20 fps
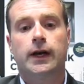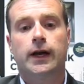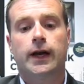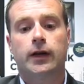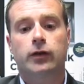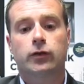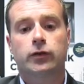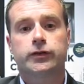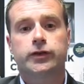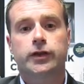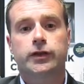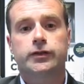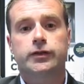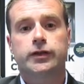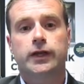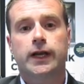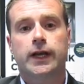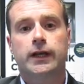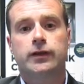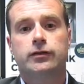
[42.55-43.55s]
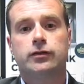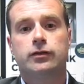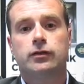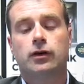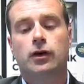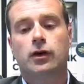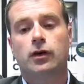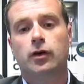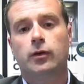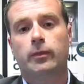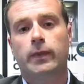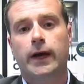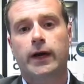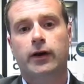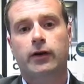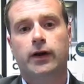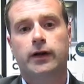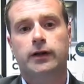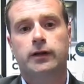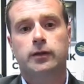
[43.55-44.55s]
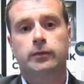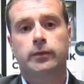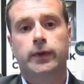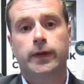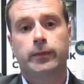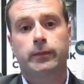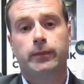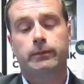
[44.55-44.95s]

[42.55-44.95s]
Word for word: and also to get to know her background a